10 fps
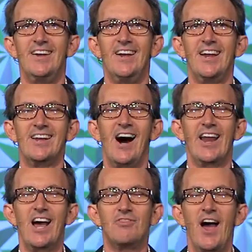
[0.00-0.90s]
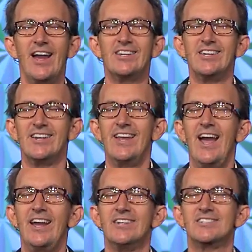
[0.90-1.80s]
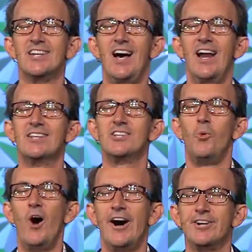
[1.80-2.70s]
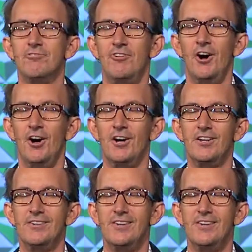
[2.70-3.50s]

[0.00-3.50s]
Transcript: And God, I thank you today. It's like the waterfall.